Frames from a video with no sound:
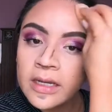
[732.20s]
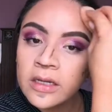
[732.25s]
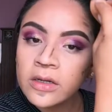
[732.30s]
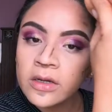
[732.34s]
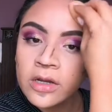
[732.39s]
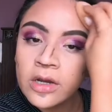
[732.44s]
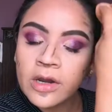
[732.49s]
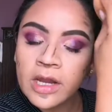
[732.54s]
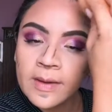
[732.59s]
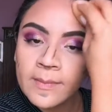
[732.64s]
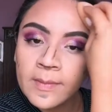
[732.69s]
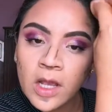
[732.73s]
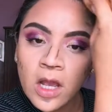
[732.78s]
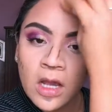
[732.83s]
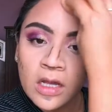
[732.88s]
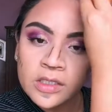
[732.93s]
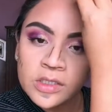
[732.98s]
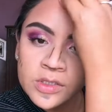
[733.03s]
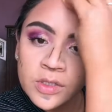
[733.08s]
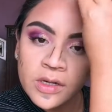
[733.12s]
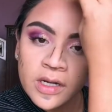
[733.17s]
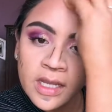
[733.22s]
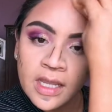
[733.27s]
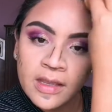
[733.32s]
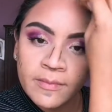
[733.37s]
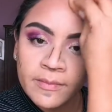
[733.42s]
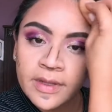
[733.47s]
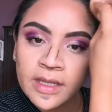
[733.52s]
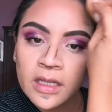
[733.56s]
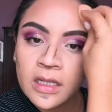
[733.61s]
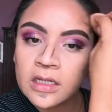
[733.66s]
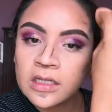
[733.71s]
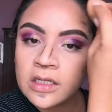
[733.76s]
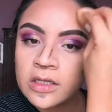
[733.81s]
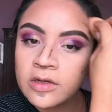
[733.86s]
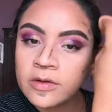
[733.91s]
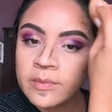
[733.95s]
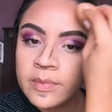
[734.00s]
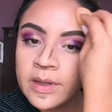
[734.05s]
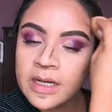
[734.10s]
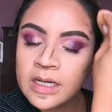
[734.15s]
know cream contour can be a
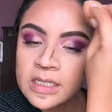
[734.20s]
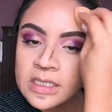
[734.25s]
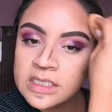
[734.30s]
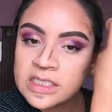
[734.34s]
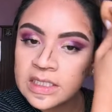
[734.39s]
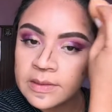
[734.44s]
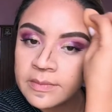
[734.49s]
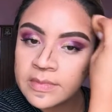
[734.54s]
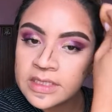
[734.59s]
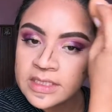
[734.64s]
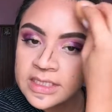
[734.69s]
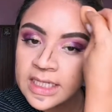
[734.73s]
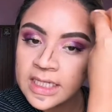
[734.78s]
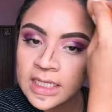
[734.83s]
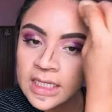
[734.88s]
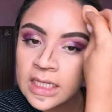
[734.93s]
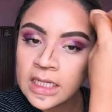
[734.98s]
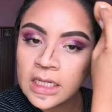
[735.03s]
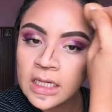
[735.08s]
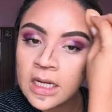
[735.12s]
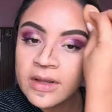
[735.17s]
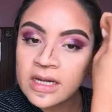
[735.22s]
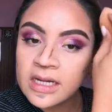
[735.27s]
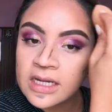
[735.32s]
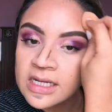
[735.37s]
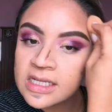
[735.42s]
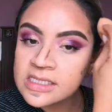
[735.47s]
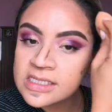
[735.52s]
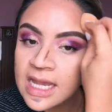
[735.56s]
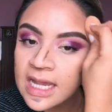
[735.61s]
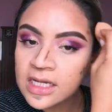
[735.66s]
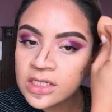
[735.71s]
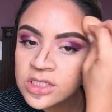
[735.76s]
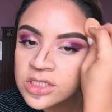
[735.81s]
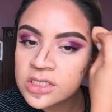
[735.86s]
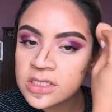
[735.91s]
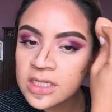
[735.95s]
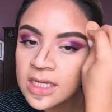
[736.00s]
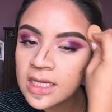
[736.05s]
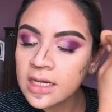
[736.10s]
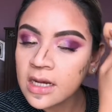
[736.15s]
little bit intimidating, but it is
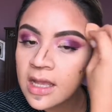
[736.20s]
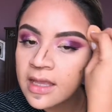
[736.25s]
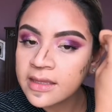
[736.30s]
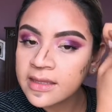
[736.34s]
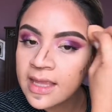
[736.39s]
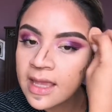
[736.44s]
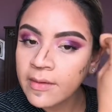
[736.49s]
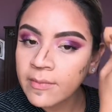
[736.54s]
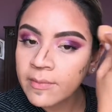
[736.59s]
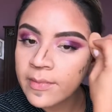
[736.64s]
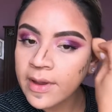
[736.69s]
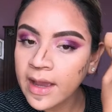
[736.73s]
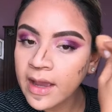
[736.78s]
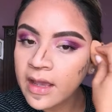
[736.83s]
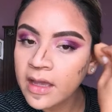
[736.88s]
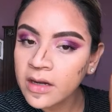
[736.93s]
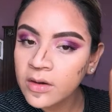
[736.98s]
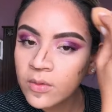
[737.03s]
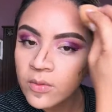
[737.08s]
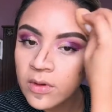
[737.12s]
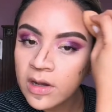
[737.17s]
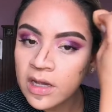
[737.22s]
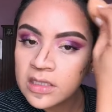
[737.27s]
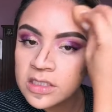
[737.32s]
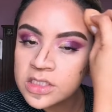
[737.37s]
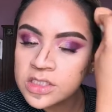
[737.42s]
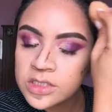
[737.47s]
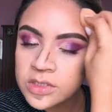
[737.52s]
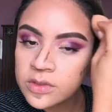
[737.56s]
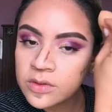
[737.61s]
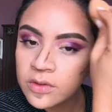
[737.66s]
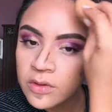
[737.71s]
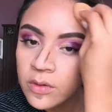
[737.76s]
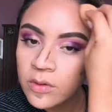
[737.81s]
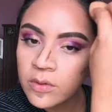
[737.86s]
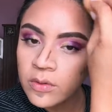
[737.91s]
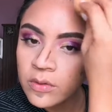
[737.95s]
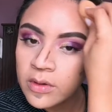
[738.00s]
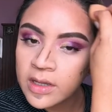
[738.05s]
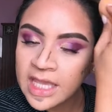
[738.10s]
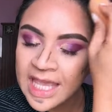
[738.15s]
actually not that bad. Once
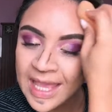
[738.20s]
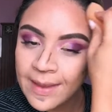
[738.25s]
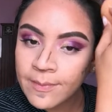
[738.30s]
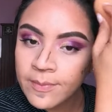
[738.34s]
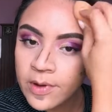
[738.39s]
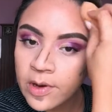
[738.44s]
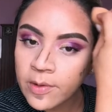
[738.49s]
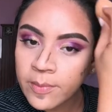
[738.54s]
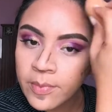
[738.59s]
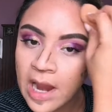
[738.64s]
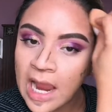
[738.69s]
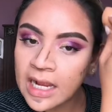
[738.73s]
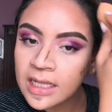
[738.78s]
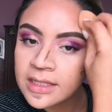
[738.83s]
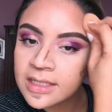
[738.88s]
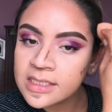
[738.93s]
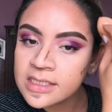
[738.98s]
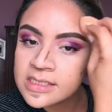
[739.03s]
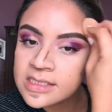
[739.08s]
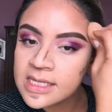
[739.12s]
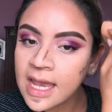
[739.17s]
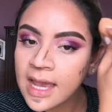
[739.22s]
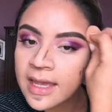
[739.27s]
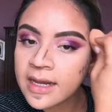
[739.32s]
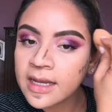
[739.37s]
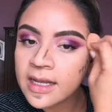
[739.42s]
you keep your practice at